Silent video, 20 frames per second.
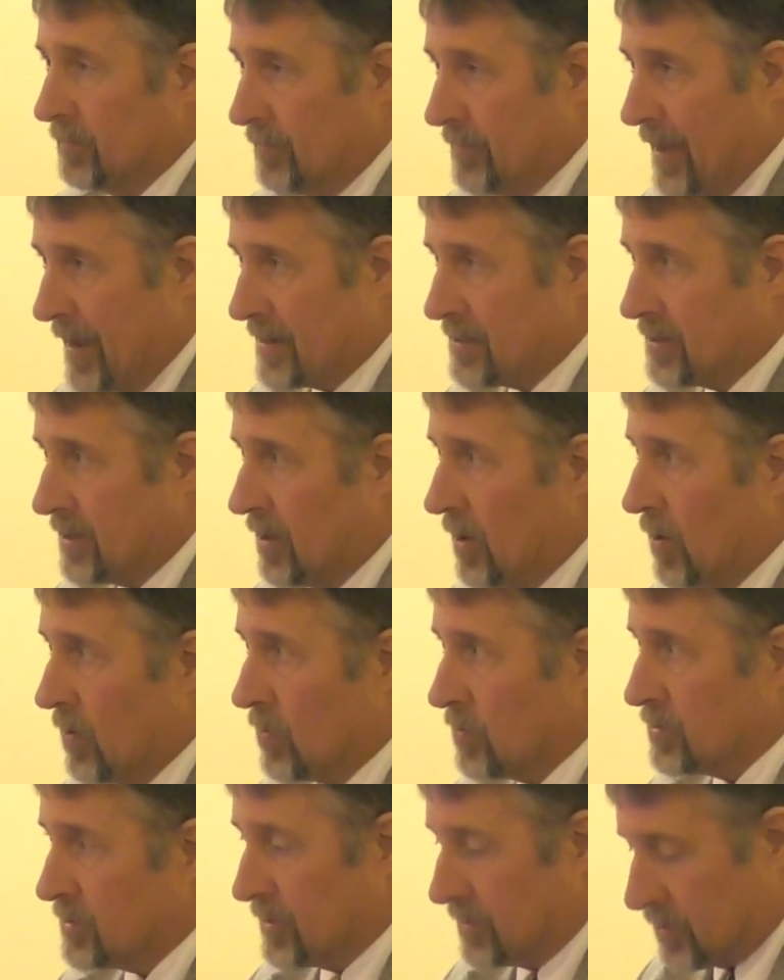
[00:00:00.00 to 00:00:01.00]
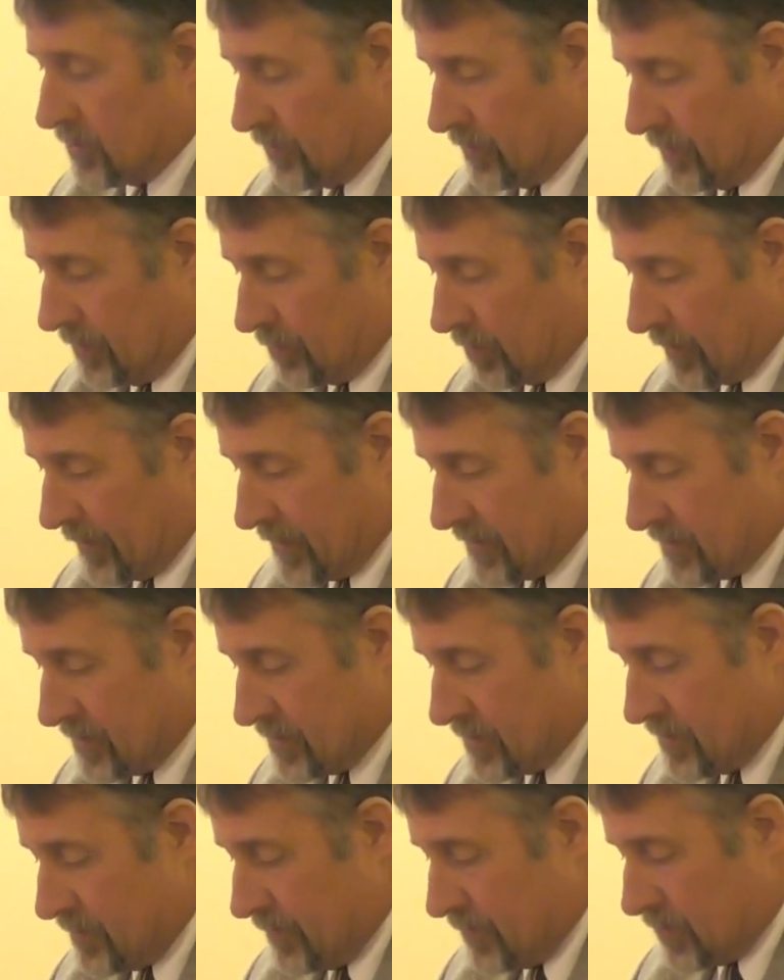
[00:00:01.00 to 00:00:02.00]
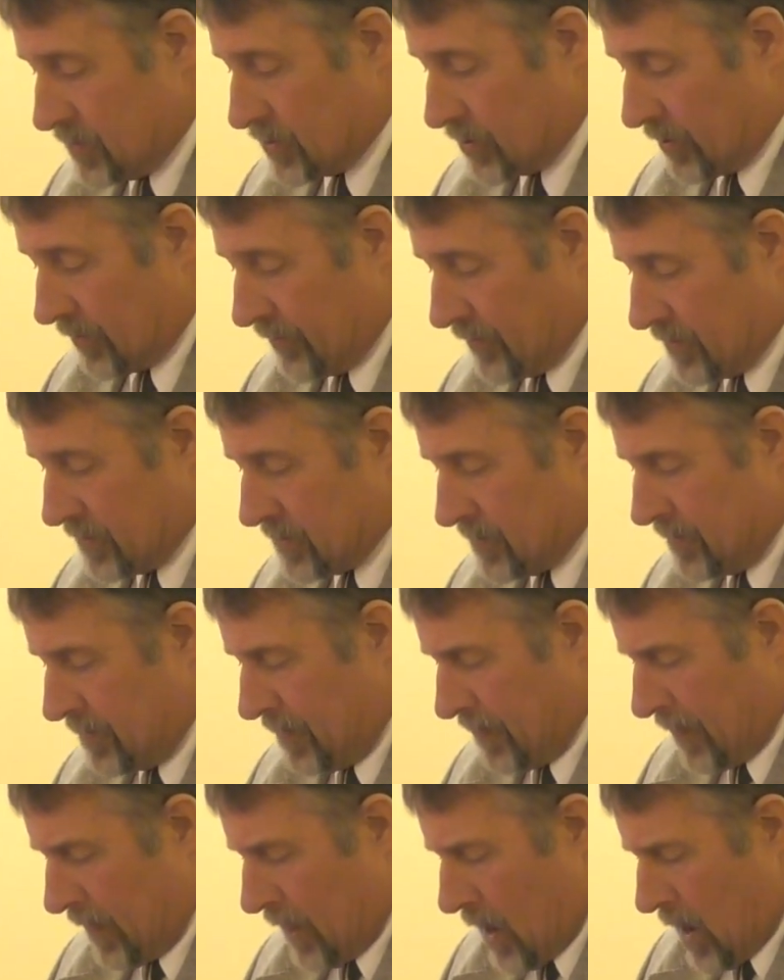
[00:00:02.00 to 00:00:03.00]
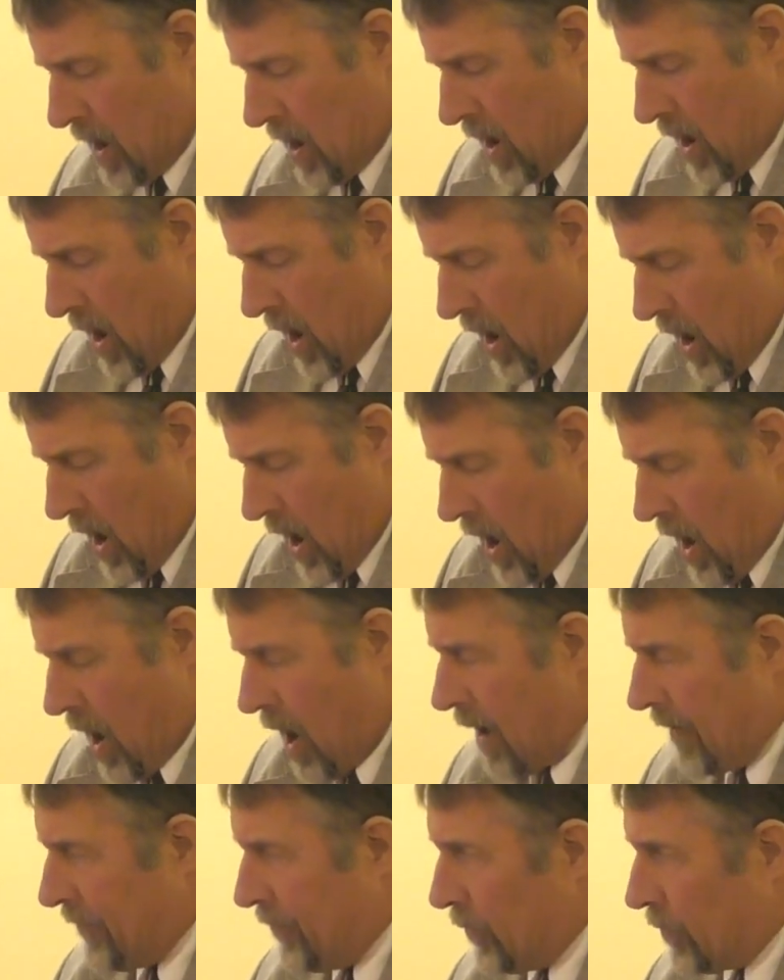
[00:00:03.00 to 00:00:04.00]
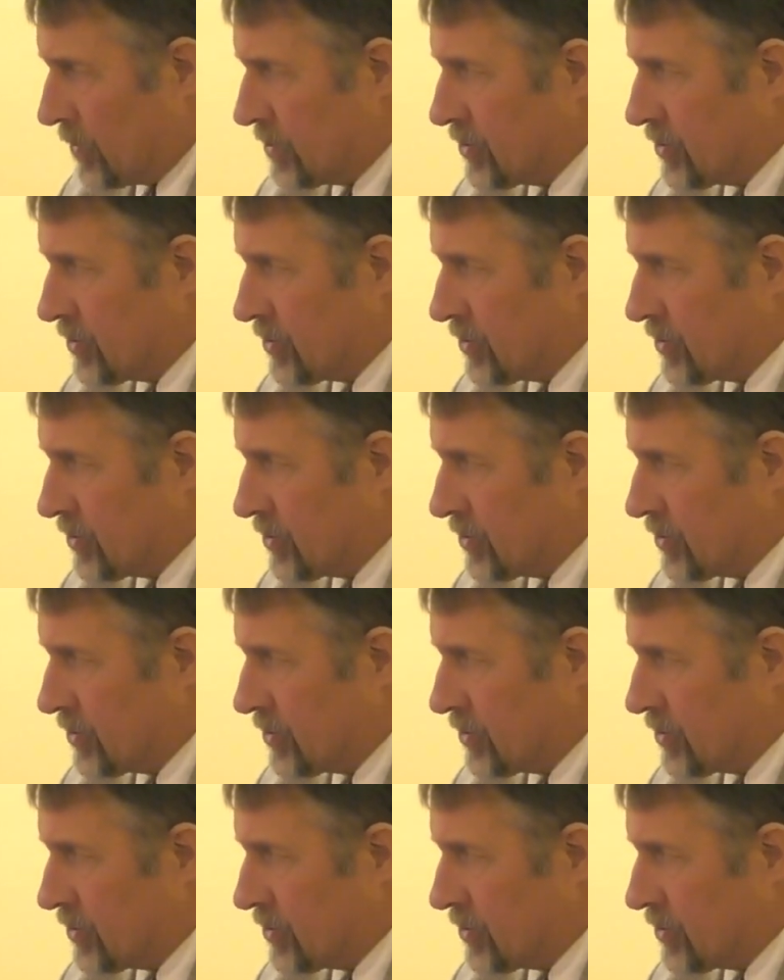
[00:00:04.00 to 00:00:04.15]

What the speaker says: nasty holes that's on the bridge's surface. Hawthorne